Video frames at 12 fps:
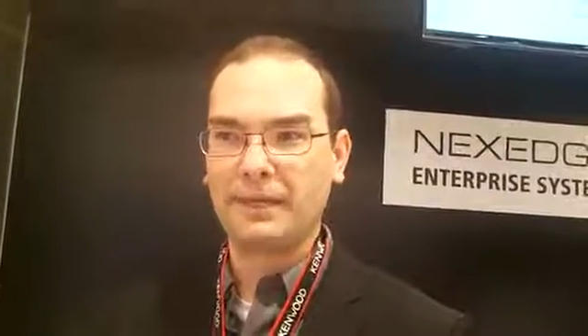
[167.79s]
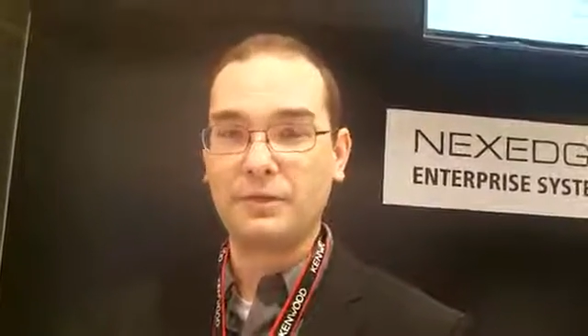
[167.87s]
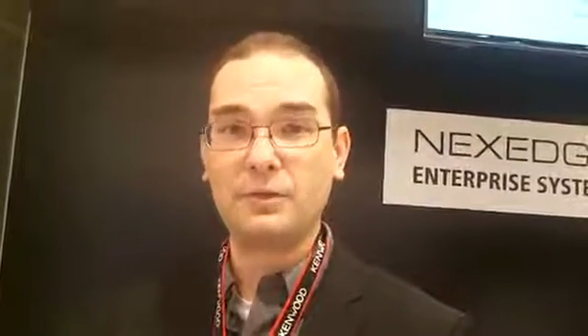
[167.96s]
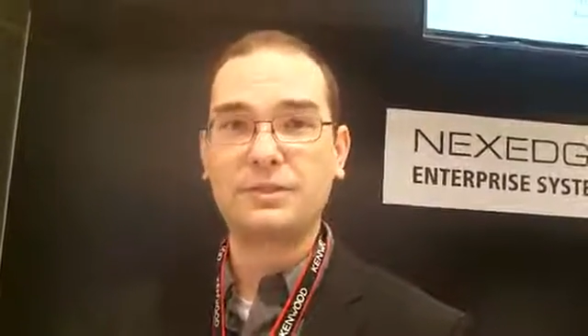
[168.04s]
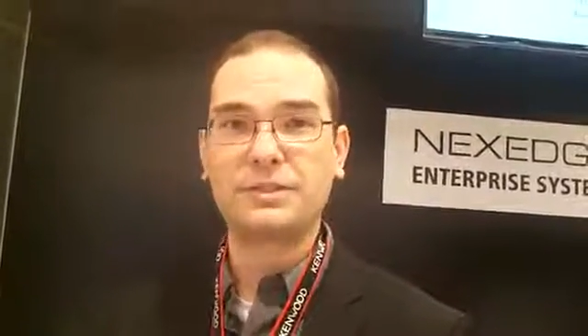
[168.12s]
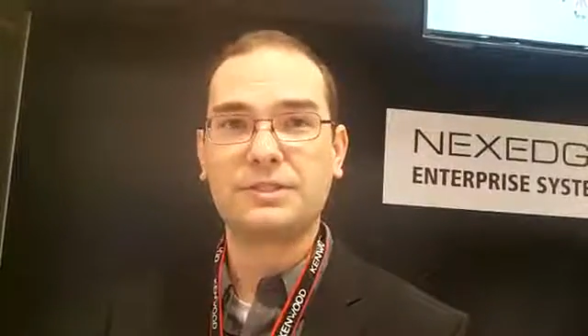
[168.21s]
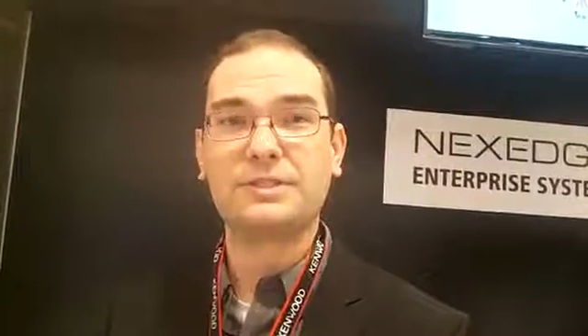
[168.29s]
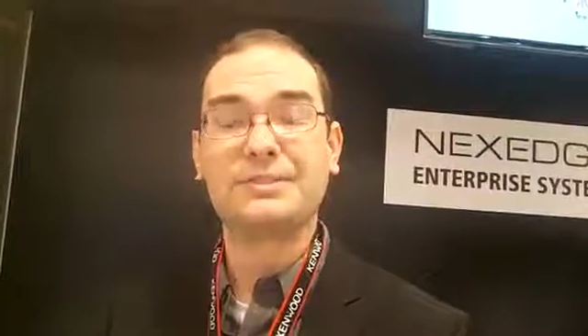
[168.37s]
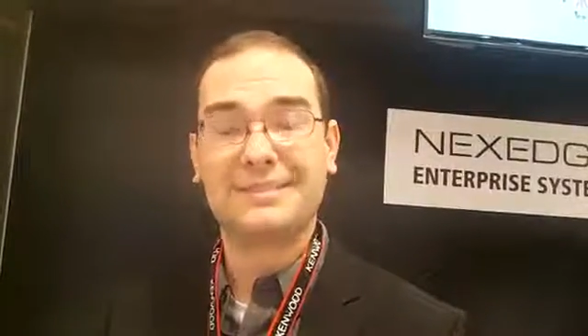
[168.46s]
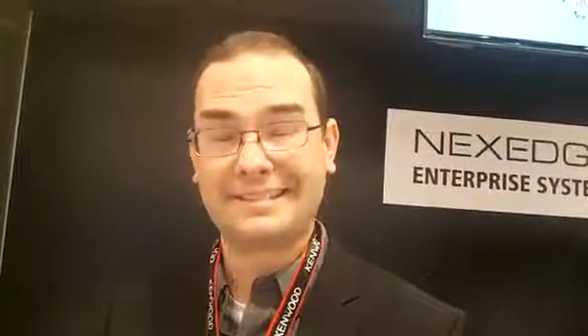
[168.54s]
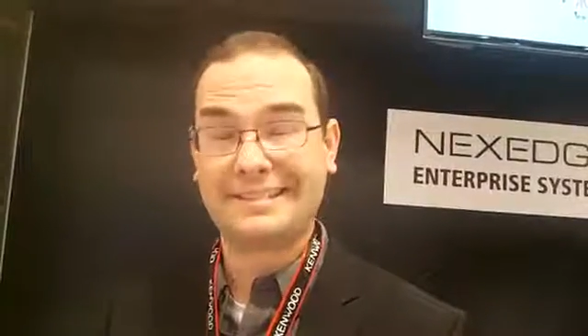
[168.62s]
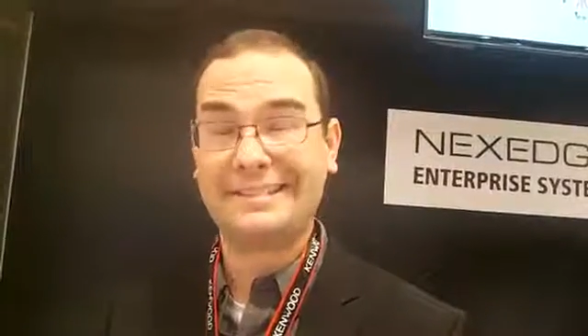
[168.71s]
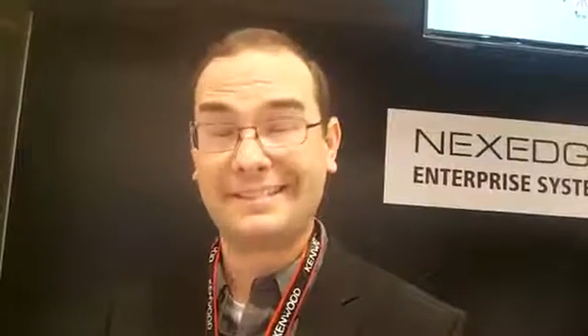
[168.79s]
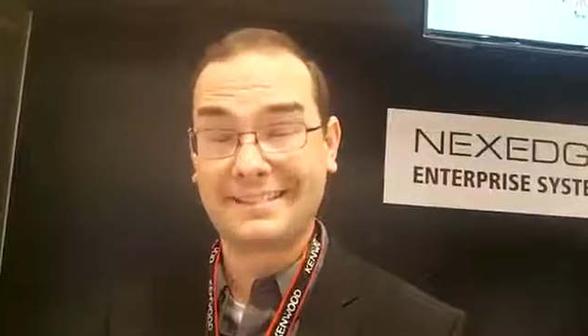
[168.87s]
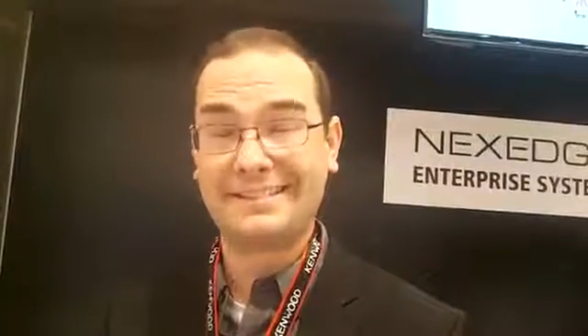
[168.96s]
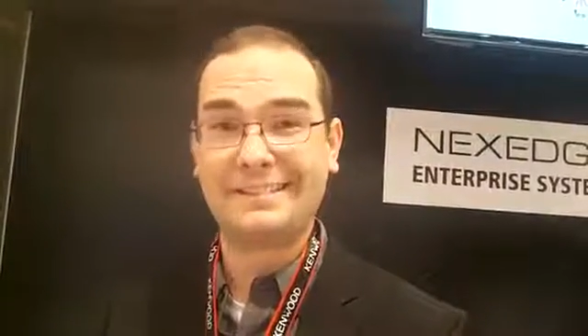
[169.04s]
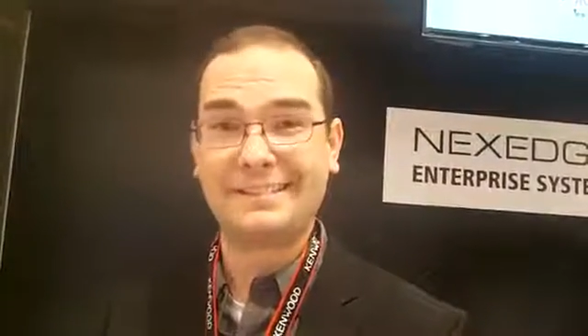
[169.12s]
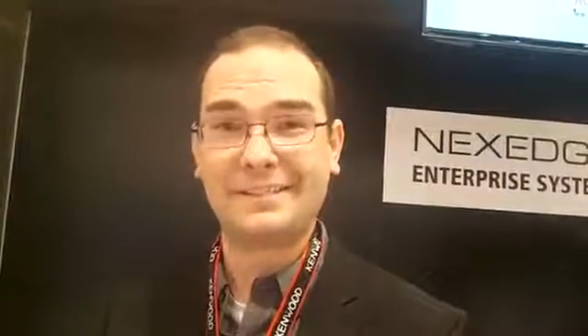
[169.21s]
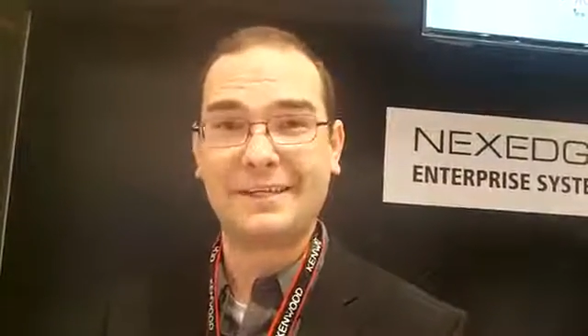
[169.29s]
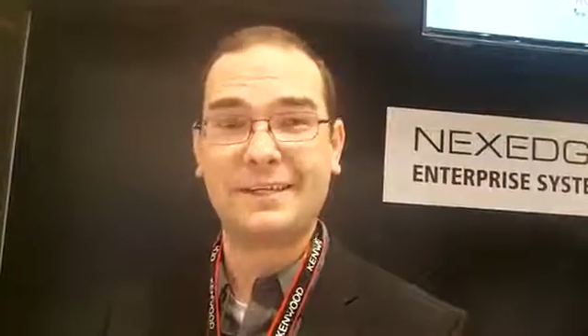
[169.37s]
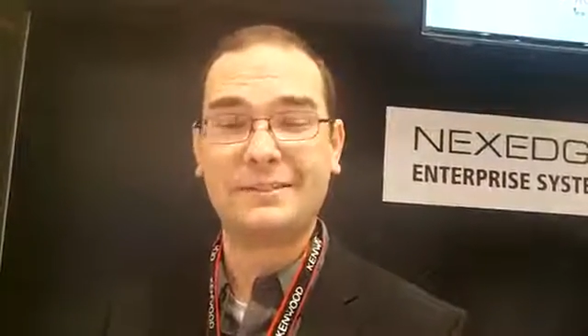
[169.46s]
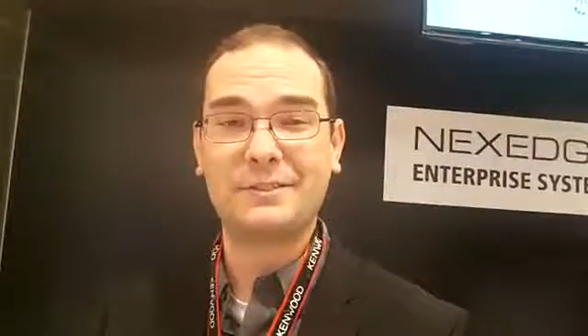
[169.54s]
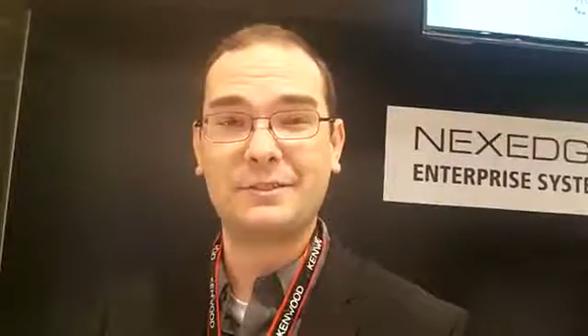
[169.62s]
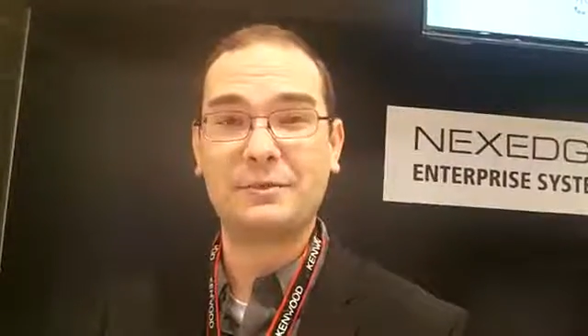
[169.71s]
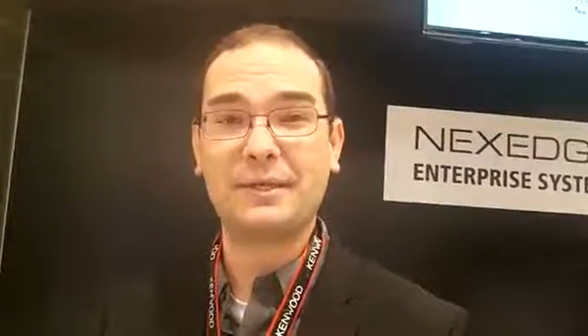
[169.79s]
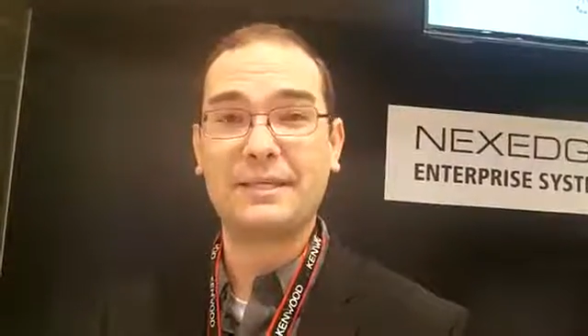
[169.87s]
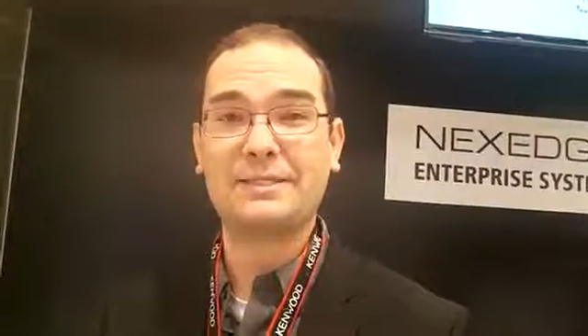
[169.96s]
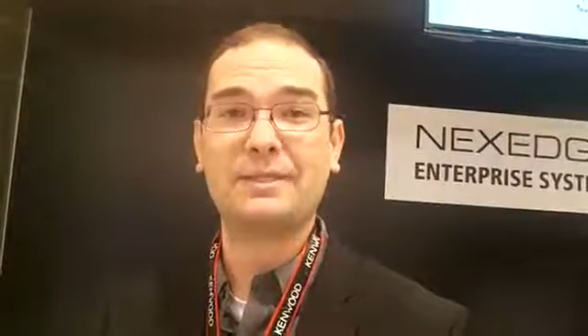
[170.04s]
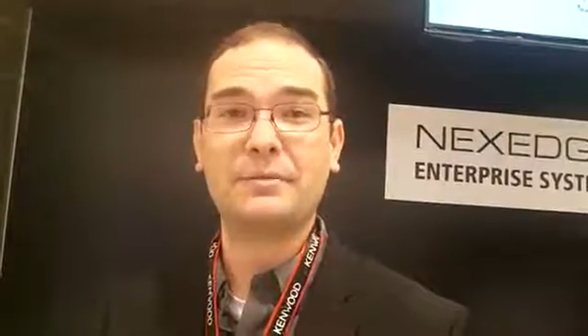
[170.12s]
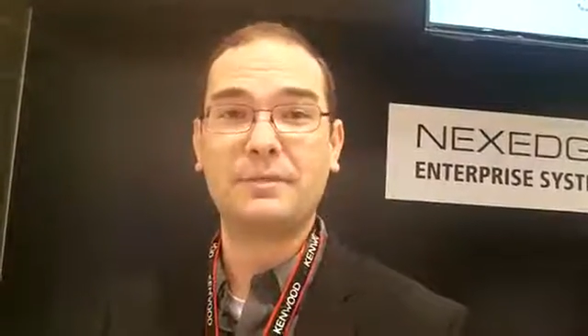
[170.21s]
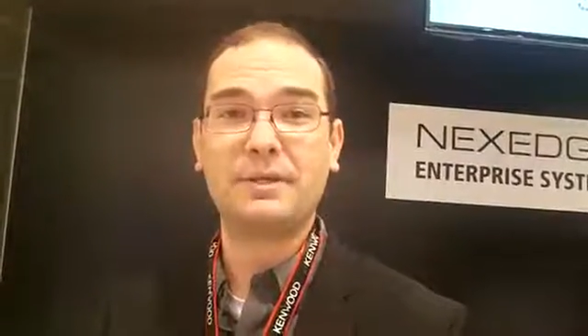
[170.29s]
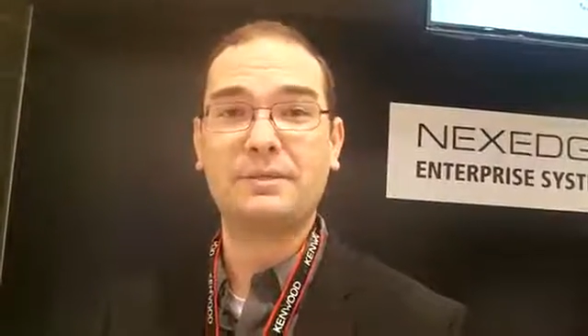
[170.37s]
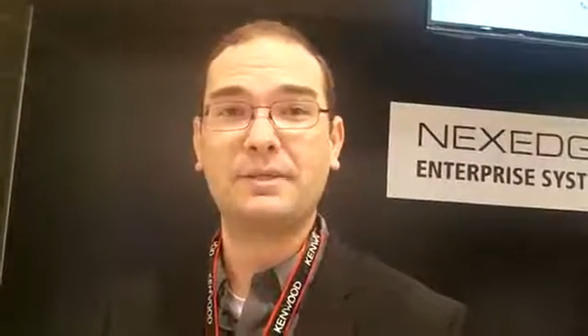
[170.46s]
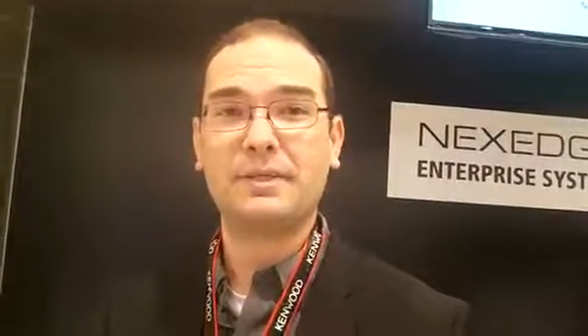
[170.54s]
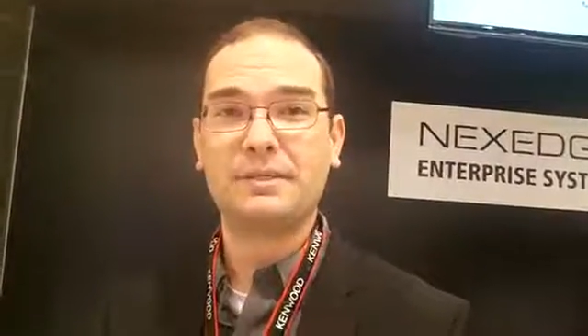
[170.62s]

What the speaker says: usage statistics into SNMP,